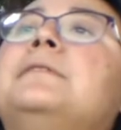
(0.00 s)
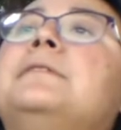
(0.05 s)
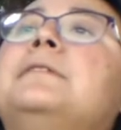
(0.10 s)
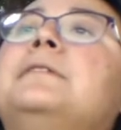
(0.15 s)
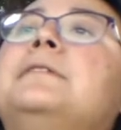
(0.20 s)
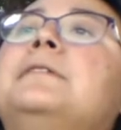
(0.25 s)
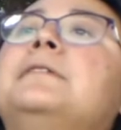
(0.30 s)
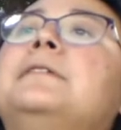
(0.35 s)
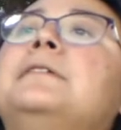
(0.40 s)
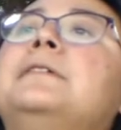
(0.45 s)

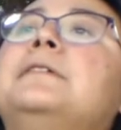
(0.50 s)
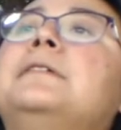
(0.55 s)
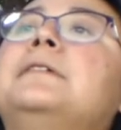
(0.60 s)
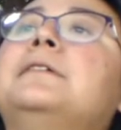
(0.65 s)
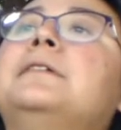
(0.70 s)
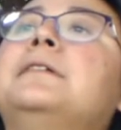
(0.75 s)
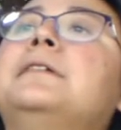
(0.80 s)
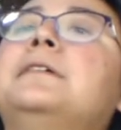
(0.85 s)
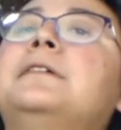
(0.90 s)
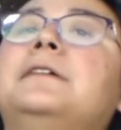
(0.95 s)

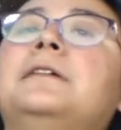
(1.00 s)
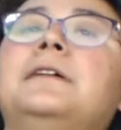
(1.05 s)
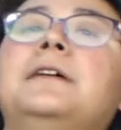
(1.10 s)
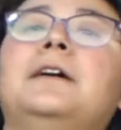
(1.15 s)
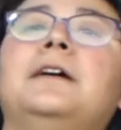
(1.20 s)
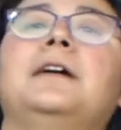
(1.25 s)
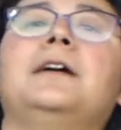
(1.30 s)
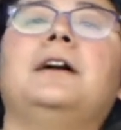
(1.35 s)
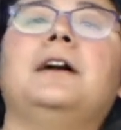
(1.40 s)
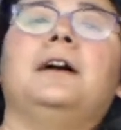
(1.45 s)

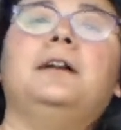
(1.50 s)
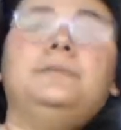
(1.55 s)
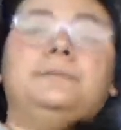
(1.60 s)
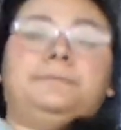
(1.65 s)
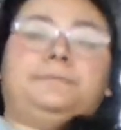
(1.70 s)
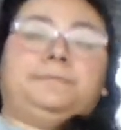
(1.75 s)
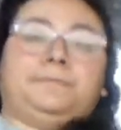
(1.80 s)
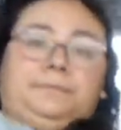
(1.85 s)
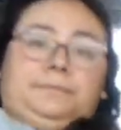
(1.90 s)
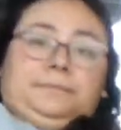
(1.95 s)

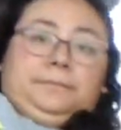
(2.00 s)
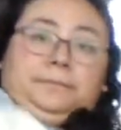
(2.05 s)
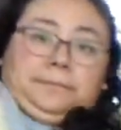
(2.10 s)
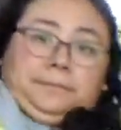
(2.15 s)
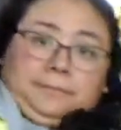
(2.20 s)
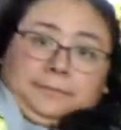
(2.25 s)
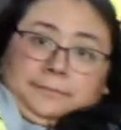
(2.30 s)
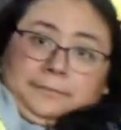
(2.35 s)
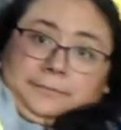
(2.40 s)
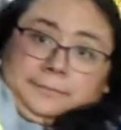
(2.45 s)

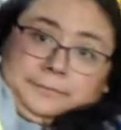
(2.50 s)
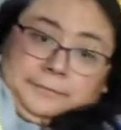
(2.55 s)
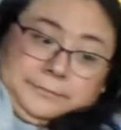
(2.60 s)
Nobody speaks.